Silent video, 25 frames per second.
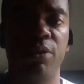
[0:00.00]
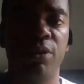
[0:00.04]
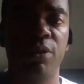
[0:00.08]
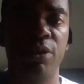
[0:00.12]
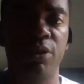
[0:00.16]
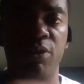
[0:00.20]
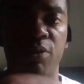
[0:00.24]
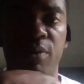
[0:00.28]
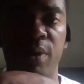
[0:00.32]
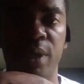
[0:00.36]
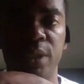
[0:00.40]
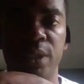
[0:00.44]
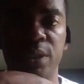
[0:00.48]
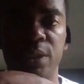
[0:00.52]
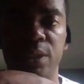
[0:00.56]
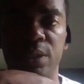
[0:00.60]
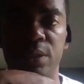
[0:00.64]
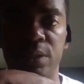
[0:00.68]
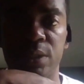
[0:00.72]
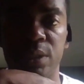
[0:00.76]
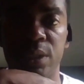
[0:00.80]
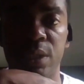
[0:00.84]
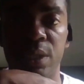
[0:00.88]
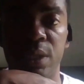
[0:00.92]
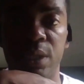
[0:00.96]
uh, quite
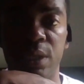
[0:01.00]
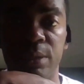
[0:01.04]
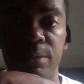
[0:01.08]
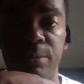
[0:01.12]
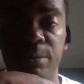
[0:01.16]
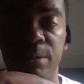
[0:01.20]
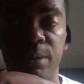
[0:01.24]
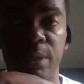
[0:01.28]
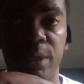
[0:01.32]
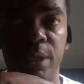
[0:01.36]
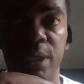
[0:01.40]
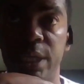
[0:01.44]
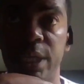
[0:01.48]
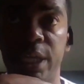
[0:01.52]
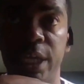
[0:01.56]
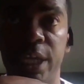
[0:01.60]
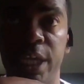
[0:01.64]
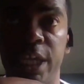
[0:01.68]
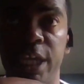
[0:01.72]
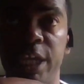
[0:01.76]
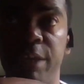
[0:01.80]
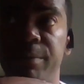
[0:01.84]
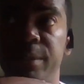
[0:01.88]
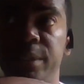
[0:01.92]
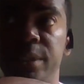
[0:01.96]
some time.
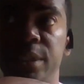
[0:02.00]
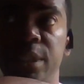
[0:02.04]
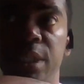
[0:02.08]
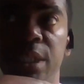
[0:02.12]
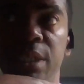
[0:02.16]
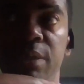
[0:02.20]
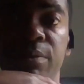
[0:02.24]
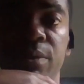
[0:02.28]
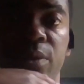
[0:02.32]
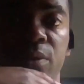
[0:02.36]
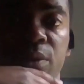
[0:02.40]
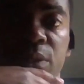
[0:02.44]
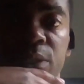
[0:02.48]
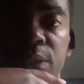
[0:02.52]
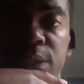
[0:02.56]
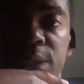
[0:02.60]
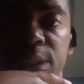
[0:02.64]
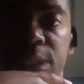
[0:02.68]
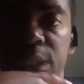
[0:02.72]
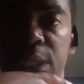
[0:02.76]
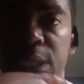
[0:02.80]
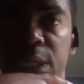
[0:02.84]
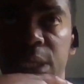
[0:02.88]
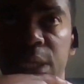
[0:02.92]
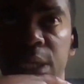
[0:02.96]
Every time we're going to
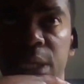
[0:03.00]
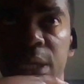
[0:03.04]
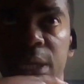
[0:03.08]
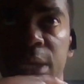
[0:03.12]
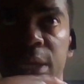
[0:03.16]
see,